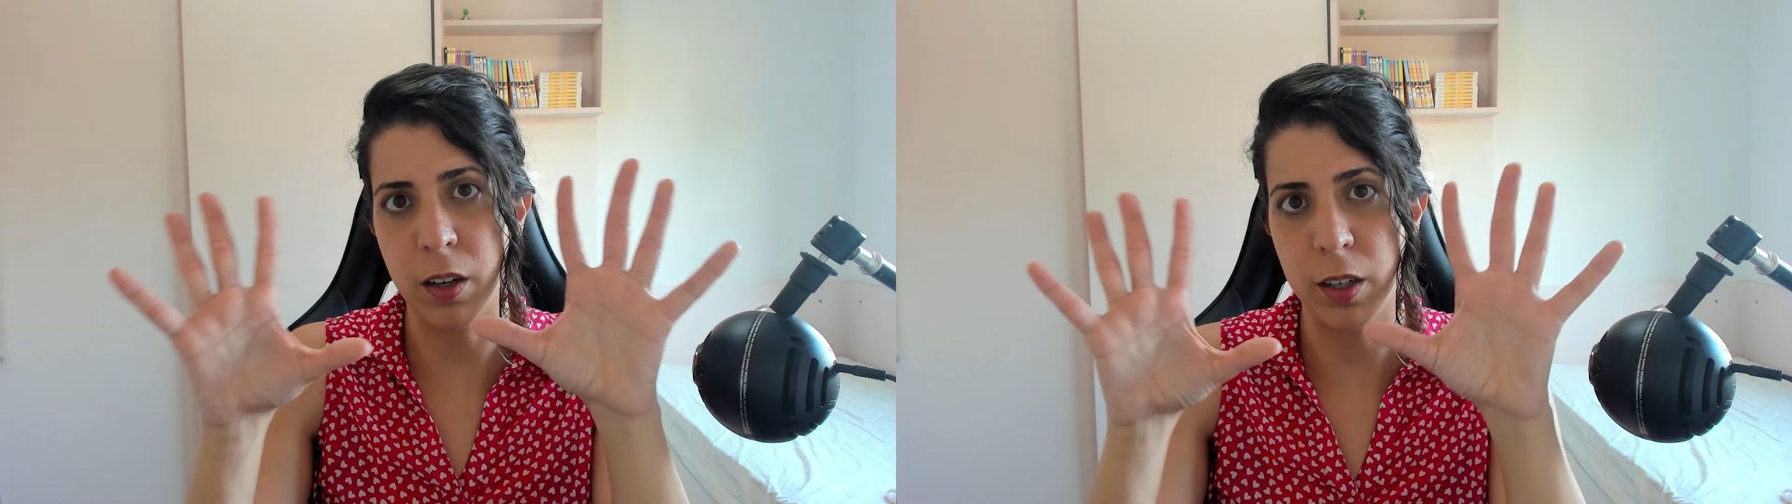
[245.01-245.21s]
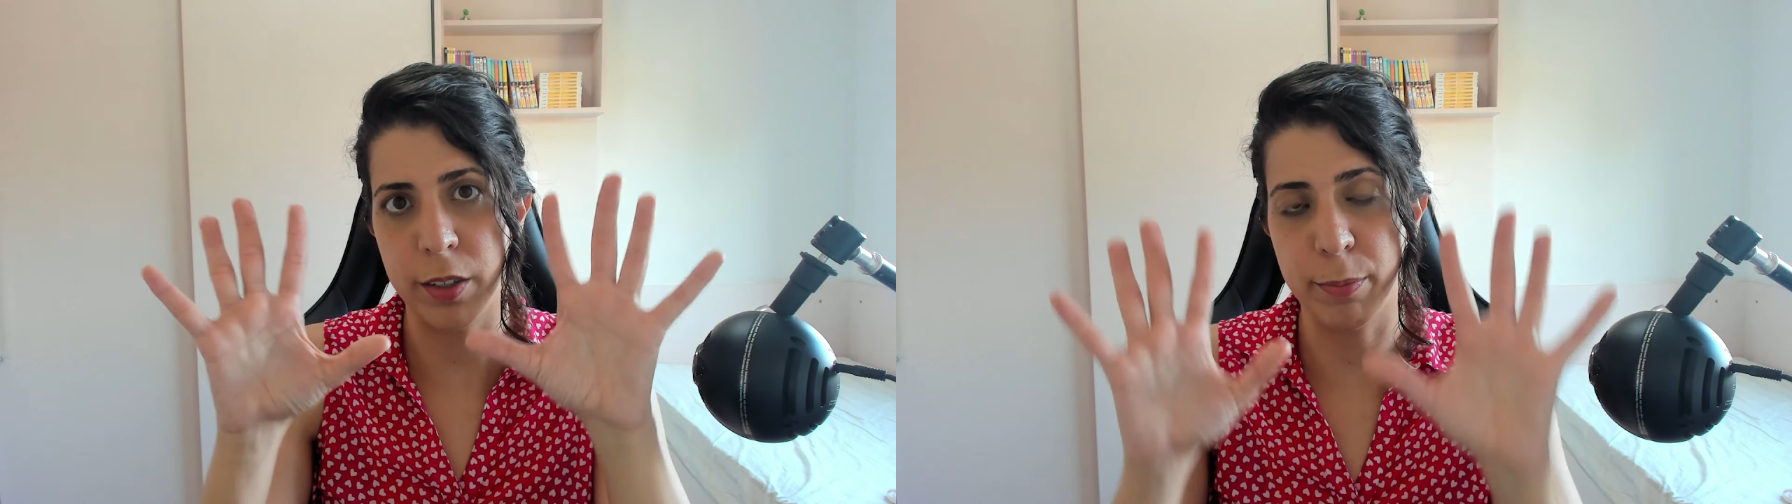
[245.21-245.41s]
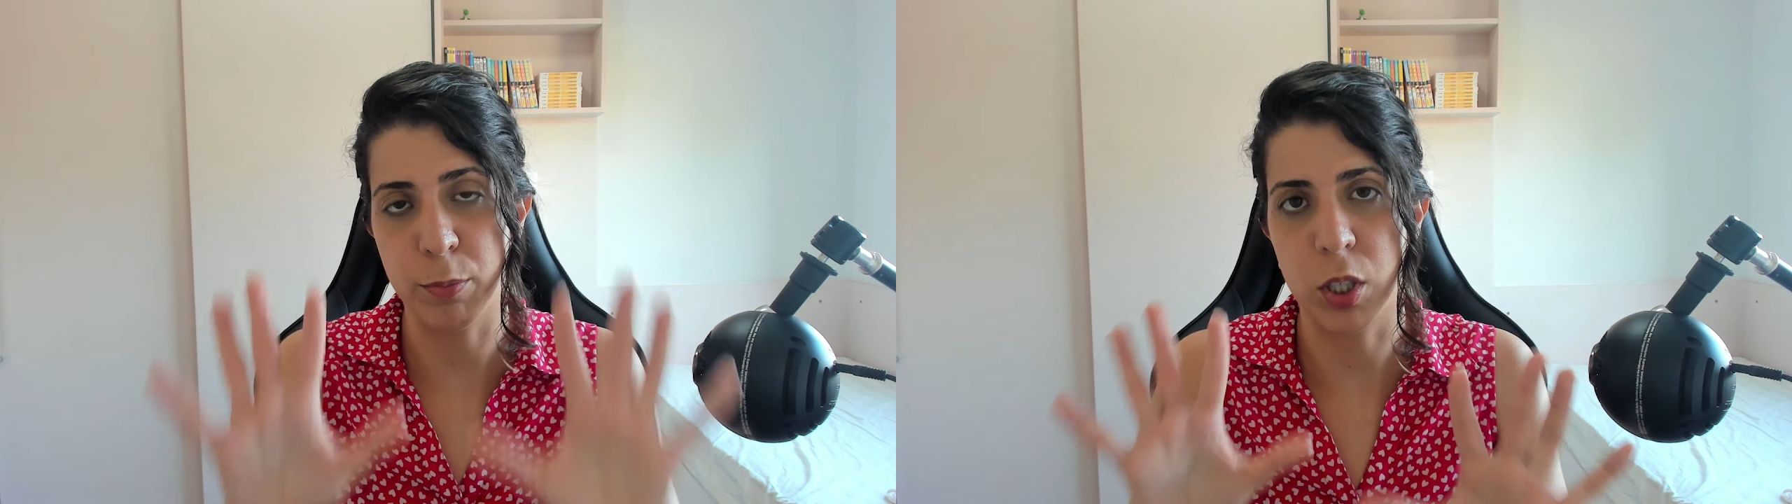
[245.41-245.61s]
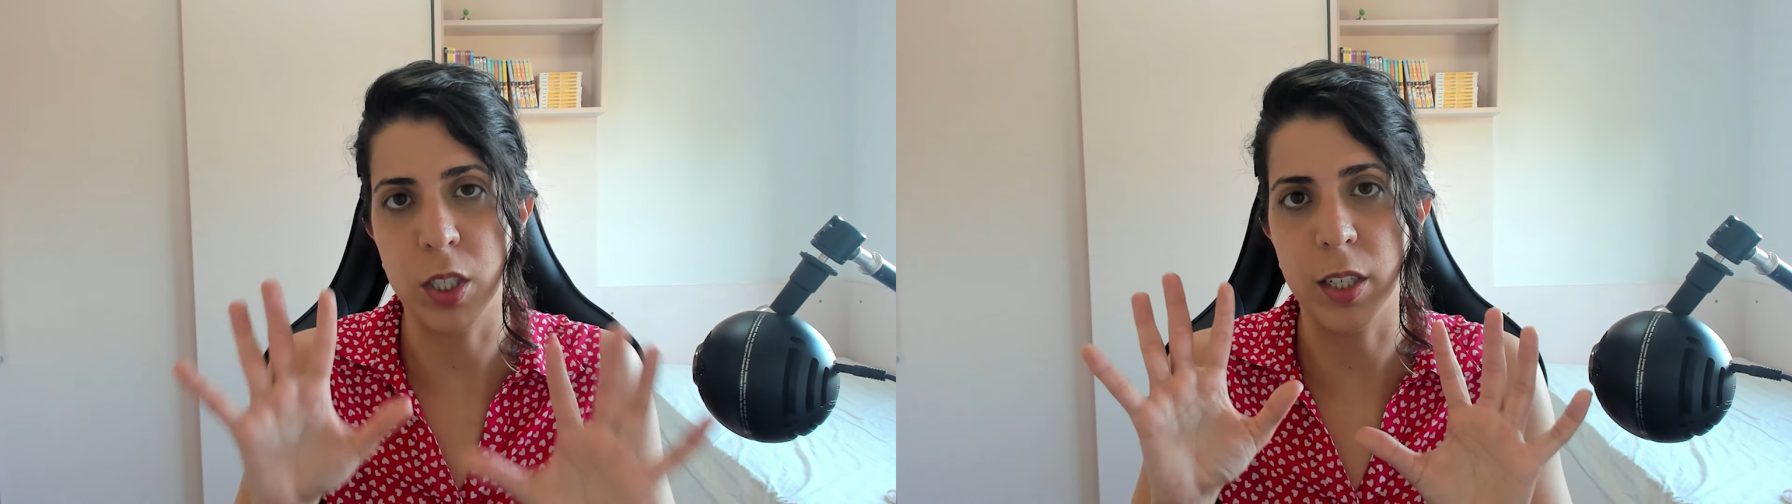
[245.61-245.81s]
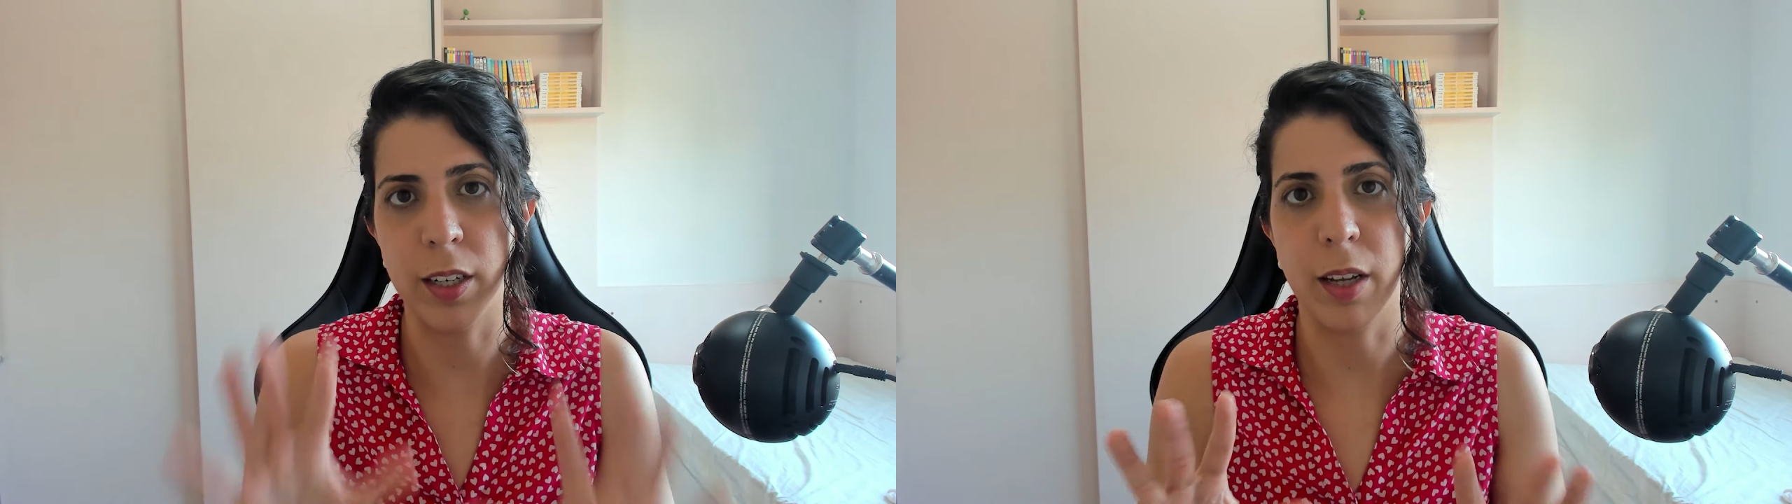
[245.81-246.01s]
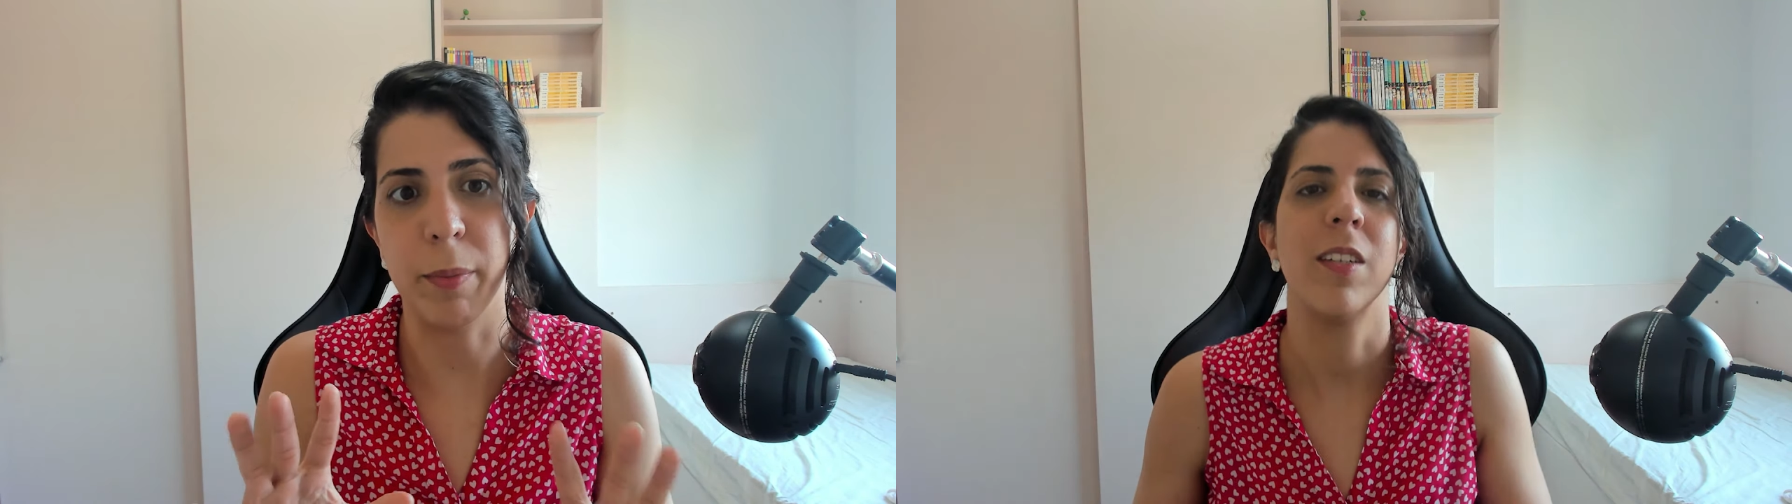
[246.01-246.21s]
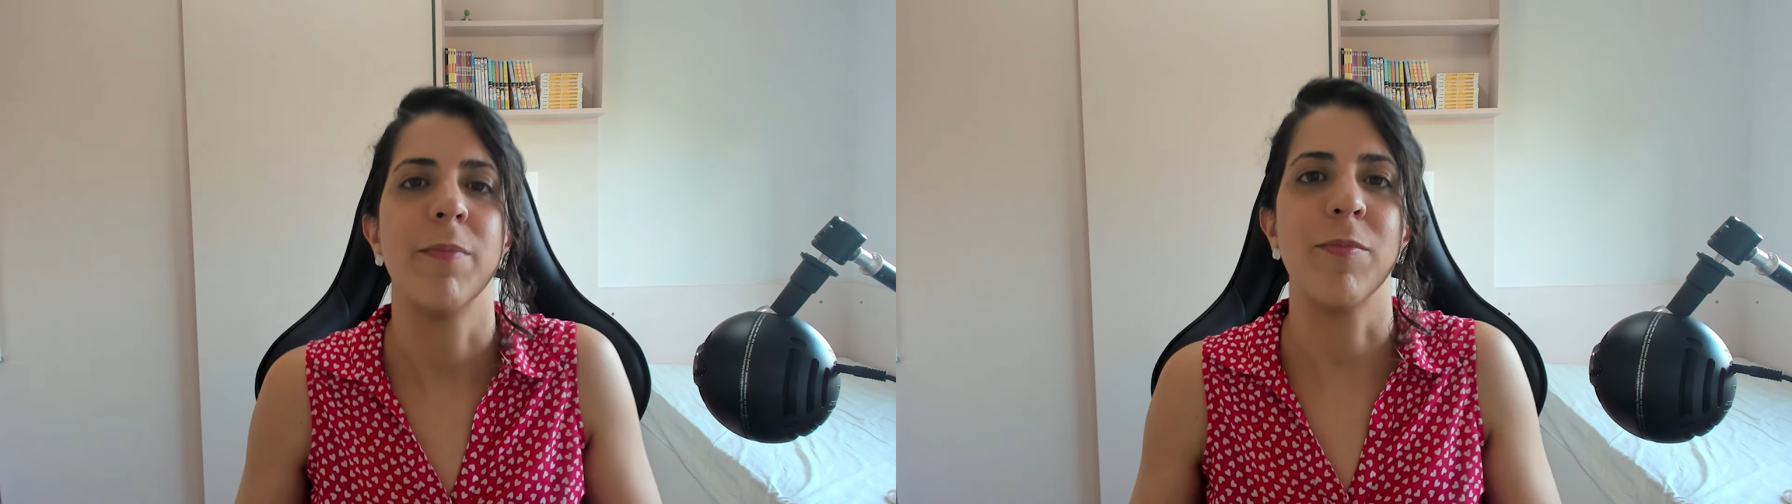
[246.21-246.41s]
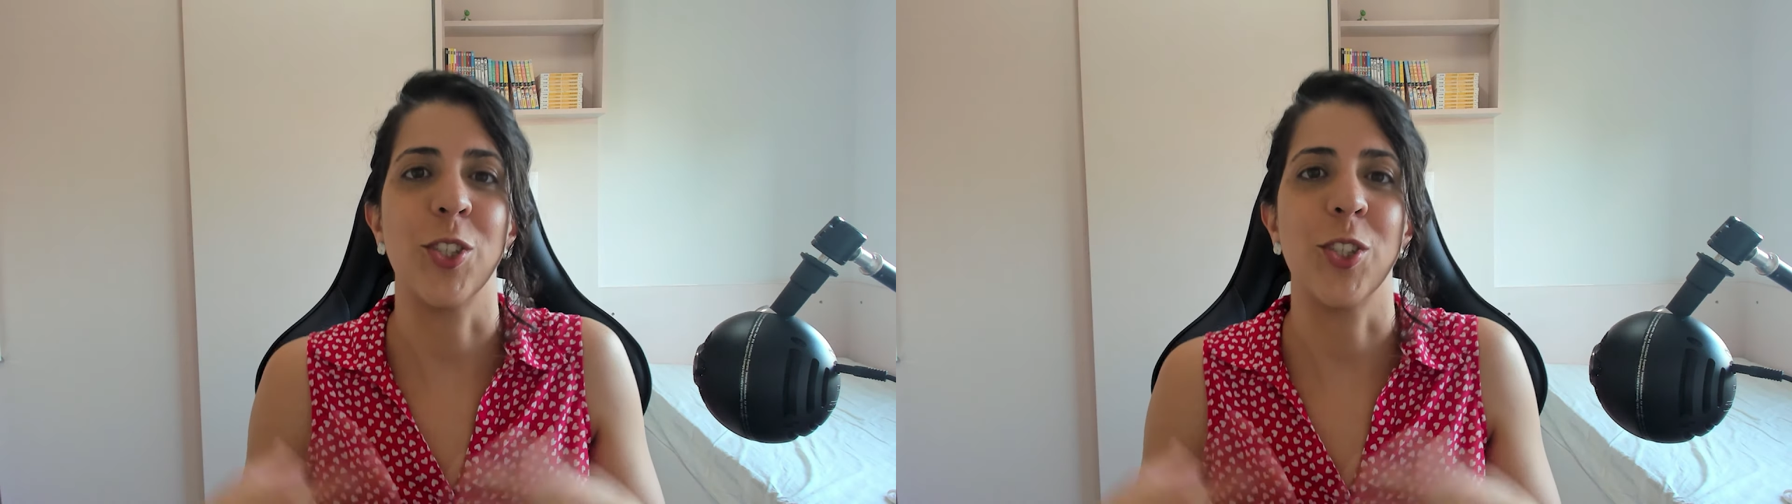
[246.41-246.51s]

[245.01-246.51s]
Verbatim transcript: art more dynamic.